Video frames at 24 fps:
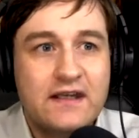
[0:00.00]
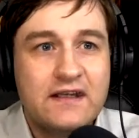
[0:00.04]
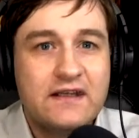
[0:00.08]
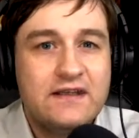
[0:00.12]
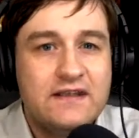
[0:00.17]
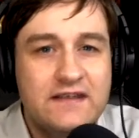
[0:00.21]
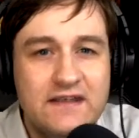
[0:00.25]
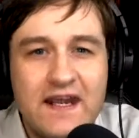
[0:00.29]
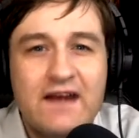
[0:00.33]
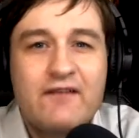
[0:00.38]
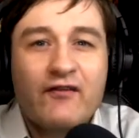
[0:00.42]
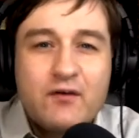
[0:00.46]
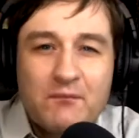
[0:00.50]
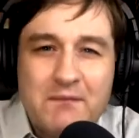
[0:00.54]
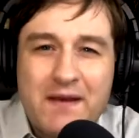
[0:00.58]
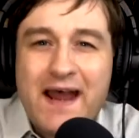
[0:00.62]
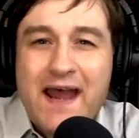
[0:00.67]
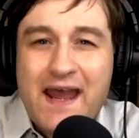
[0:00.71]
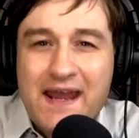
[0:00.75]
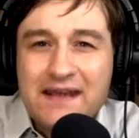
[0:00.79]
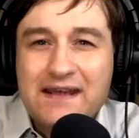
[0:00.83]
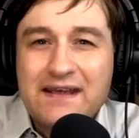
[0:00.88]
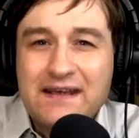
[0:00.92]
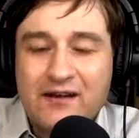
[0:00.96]
never
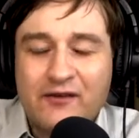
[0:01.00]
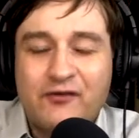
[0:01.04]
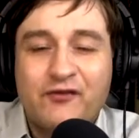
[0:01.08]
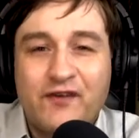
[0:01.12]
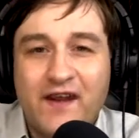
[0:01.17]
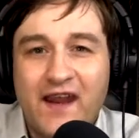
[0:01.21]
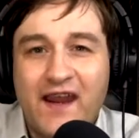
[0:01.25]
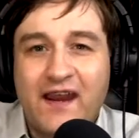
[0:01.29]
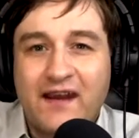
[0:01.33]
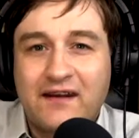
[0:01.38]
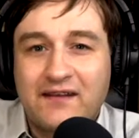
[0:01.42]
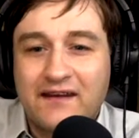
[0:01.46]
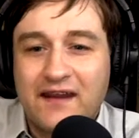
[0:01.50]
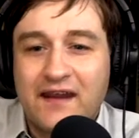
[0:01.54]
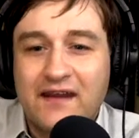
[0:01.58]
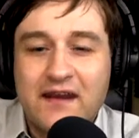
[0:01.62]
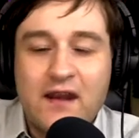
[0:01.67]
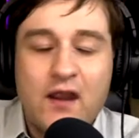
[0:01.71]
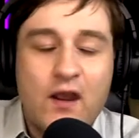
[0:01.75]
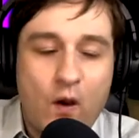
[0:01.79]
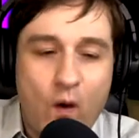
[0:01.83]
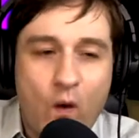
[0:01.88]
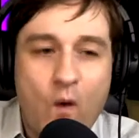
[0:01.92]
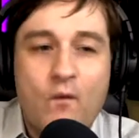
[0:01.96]
minding the fact that
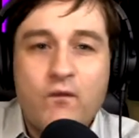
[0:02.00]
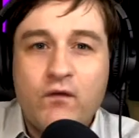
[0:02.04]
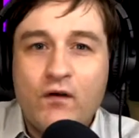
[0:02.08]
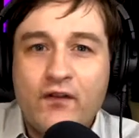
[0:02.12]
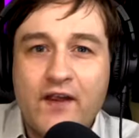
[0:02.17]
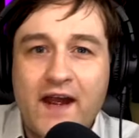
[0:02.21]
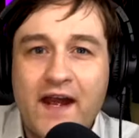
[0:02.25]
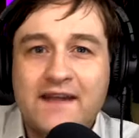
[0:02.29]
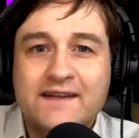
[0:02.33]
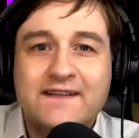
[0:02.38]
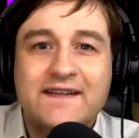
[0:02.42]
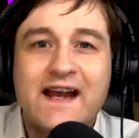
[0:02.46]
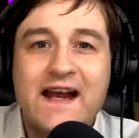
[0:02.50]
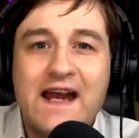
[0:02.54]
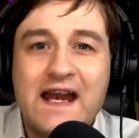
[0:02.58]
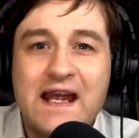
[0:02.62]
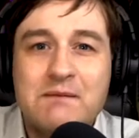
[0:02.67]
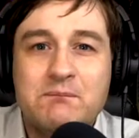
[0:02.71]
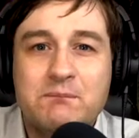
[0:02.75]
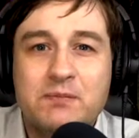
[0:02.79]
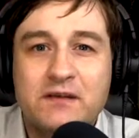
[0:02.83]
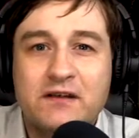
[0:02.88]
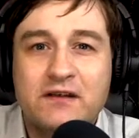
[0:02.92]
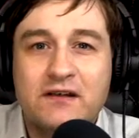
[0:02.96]
over that
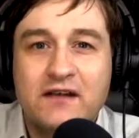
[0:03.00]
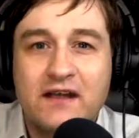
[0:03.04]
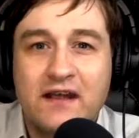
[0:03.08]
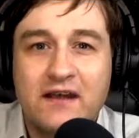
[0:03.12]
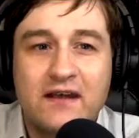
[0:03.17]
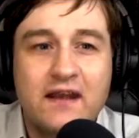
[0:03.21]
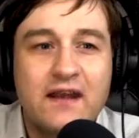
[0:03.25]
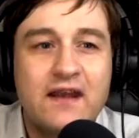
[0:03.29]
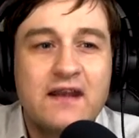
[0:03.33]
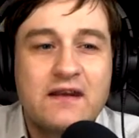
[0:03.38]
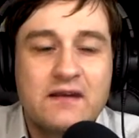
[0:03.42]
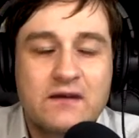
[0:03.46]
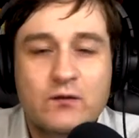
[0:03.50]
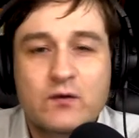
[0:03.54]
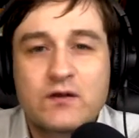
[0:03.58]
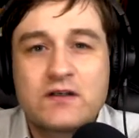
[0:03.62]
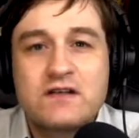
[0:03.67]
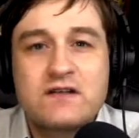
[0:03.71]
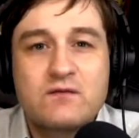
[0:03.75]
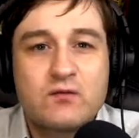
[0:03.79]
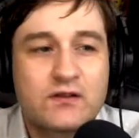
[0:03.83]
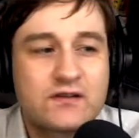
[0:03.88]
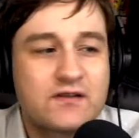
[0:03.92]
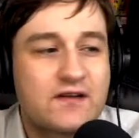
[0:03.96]
time period,
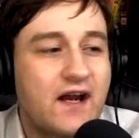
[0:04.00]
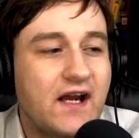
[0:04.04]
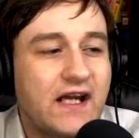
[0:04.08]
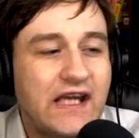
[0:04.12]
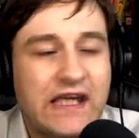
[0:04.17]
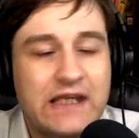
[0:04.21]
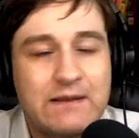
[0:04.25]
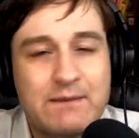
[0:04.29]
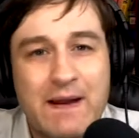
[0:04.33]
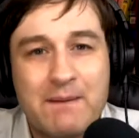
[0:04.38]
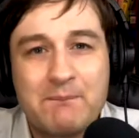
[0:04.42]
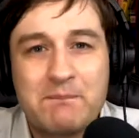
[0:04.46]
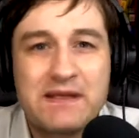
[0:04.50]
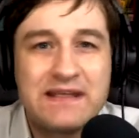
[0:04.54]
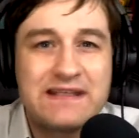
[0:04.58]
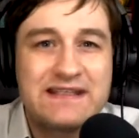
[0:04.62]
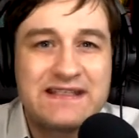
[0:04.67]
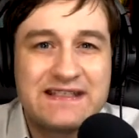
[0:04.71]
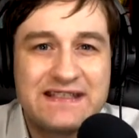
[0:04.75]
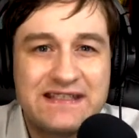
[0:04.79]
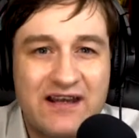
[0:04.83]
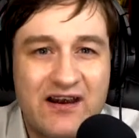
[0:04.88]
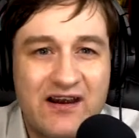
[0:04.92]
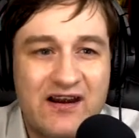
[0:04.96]
we're talking about
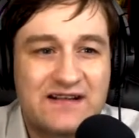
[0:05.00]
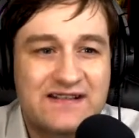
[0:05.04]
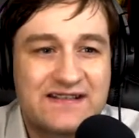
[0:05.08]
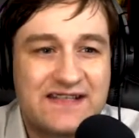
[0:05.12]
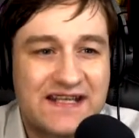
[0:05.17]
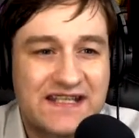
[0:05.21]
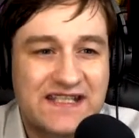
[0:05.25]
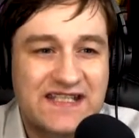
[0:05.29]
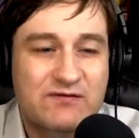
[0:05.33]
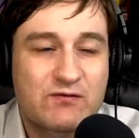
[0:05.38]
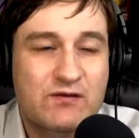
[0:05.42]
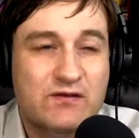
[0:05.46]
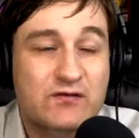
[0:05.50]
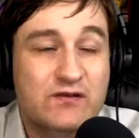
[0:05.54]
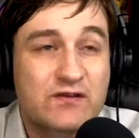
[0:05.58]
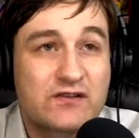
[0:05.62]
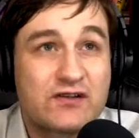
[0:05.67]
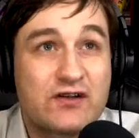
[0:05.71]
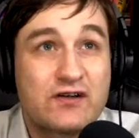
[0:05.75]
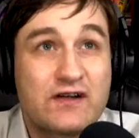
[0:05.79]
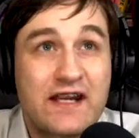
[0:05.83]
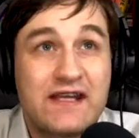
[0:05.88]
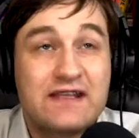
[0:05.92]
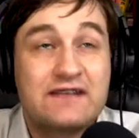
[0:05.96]
PCR tests, which
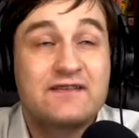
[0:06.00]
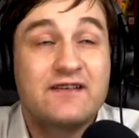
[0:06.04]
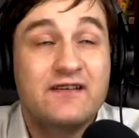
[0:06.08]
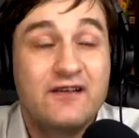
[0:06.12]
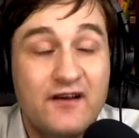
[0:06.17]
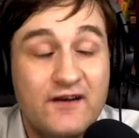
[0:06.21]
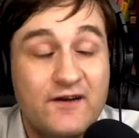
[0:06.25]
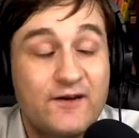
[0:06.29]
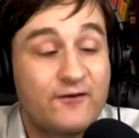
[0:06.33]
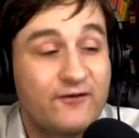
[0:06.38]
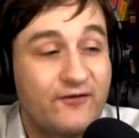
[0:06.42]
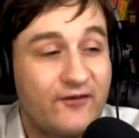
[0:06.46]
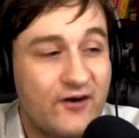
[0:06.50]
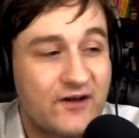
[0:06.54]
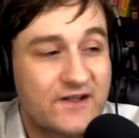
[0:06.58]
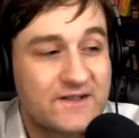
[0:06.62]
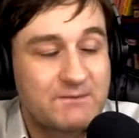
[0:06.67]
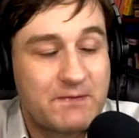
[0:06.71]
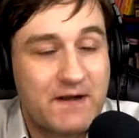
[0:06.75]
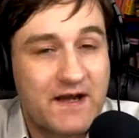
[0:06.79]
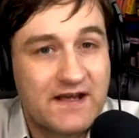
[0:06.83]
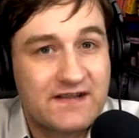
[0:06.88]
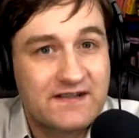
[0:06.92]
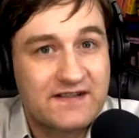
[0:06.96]
return a ton of false
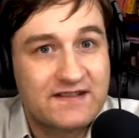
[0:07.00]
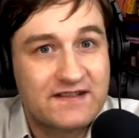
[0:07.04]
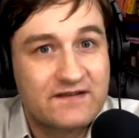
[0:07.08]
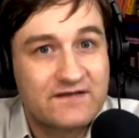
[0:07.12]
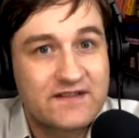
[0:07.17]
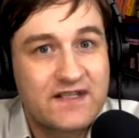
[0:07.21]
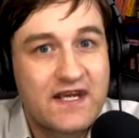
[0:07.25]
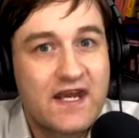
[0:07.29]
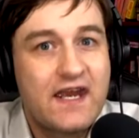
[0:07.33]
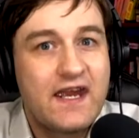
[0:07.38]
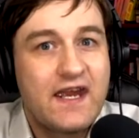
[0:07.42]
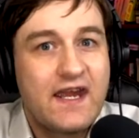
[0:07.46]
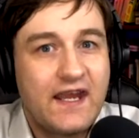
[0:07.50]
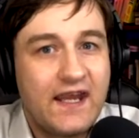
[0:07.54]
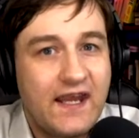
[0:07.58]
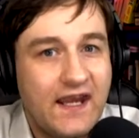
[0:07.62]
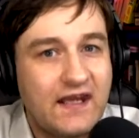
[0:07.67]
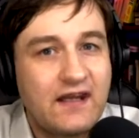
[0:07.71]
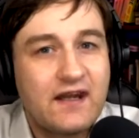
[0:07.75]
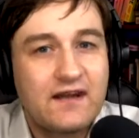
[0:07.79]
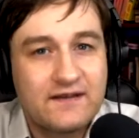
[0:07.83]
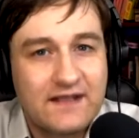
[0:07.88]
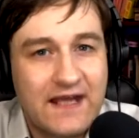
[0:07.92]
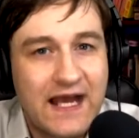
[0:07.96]
positives.
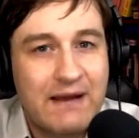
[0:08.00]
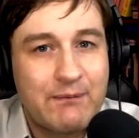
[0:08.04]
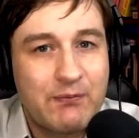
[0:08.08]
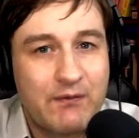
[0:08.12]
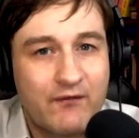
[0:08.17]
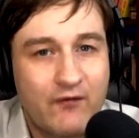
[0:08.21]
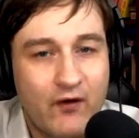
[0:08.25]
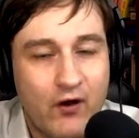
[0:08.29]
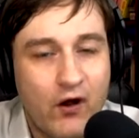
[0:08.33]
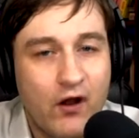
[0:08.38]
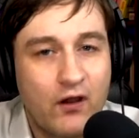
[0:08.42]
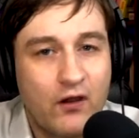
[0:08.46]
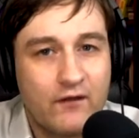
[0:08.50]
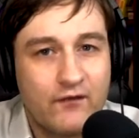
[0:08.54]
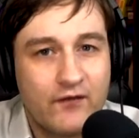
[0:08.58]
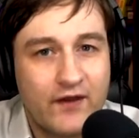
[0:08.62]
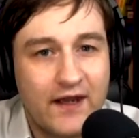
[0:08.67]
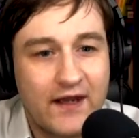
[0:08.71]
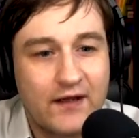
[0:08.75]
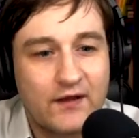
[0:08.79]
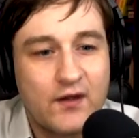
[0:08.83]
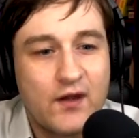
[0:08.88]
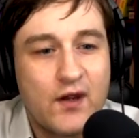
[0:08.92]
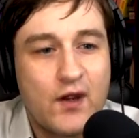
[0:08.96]
And on top of all of
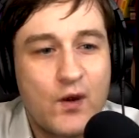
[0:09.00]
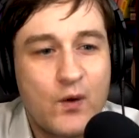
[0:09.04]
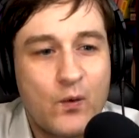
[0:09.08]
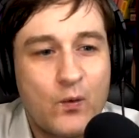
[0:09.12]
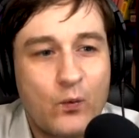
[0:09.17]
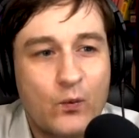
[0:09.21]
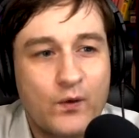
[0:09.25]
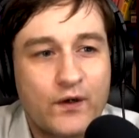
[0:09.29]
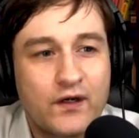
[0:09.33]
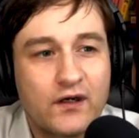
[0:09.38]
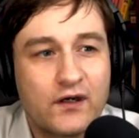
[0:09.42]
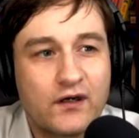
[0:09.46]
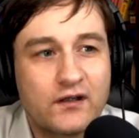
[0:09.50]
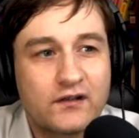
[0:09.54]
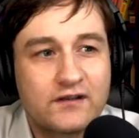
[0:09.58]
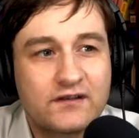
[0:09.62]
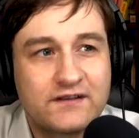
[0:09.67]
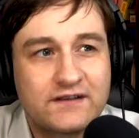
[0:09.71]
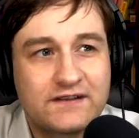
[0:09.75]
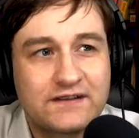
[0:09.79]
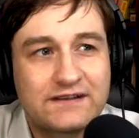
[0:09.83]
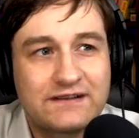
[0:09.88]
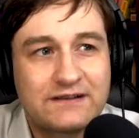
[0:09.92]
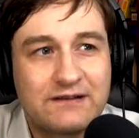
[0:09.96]
that, we're
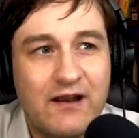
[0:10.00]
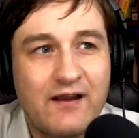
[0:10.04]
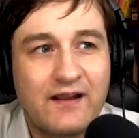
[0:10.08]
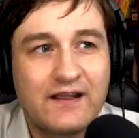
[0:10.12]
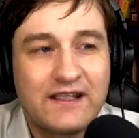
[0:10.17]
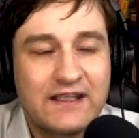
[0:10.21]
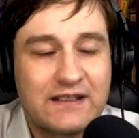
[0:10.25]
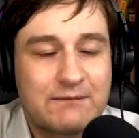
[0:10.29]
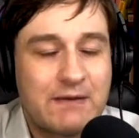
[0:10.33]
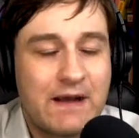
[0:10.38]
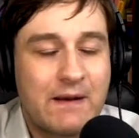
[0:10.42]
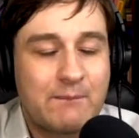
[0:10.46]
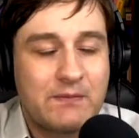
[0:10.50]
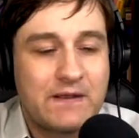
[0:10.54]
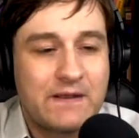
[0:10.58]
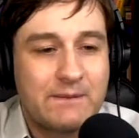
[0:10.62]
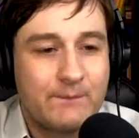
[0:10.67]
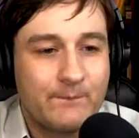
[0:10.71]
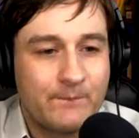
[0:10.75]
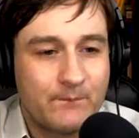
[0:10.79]
talking about